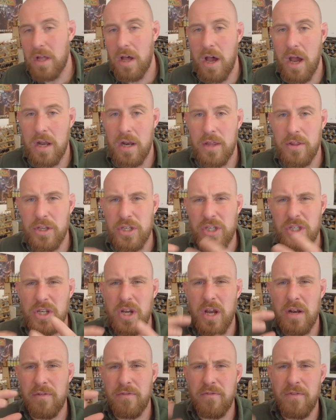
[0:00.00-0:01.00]
highlight that just
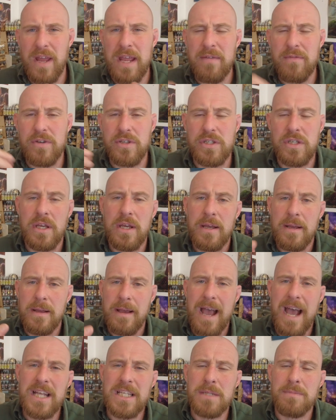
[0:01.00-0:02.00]
kind of
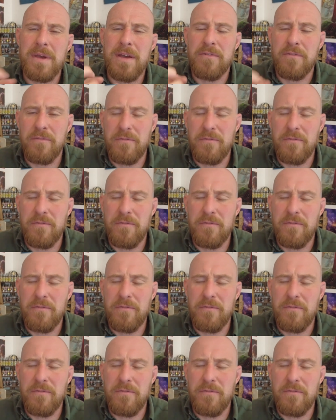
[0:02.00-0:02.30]
adds a bit of